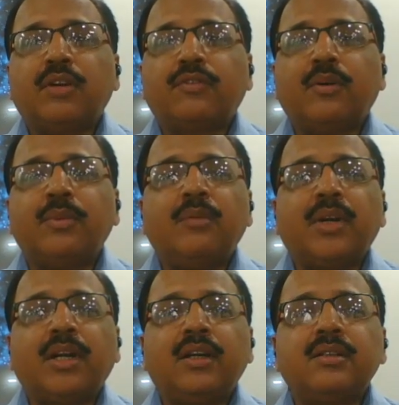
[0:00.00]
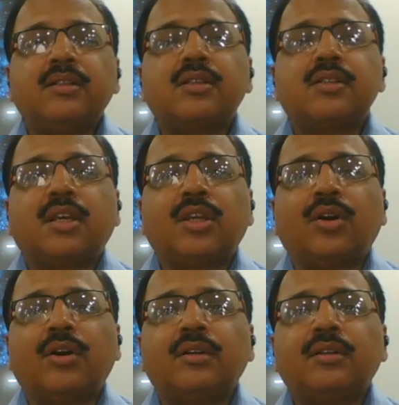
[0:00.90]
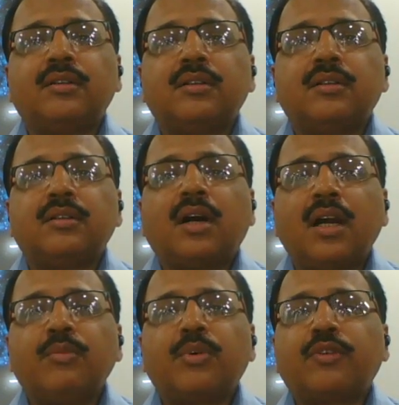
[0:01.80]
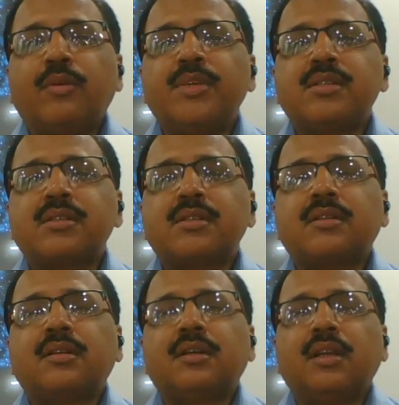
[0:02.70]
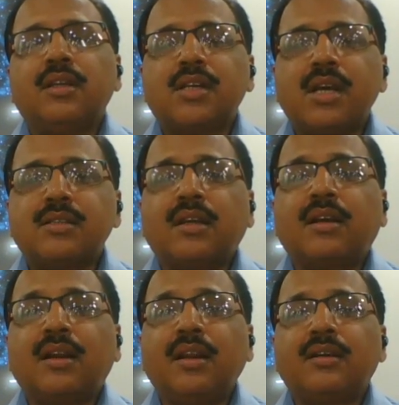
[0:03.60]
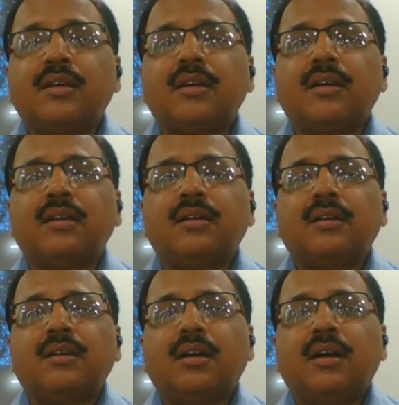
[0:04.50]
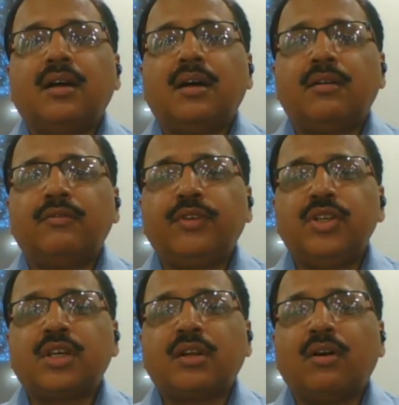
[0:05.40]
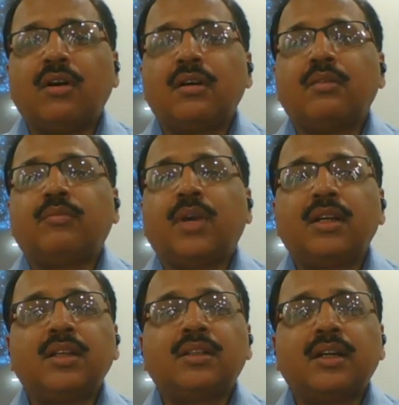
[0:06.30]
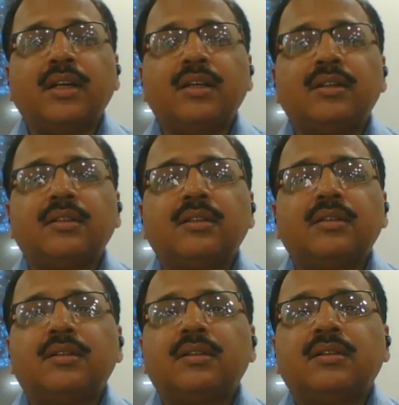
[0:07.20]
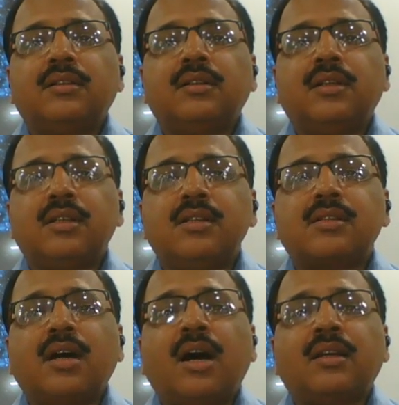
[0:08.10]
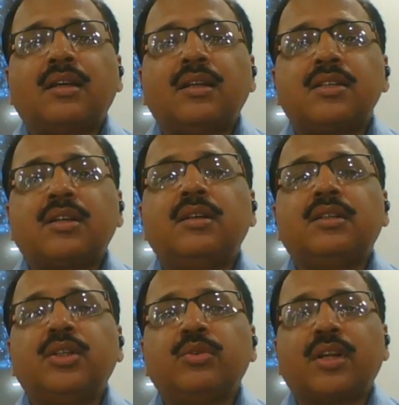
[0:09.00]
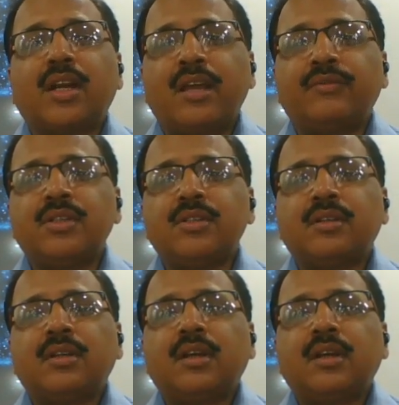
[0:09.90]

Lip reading: platform independent, secured, high performance. It has the great feature called multi-threaded. It is architectural neutral language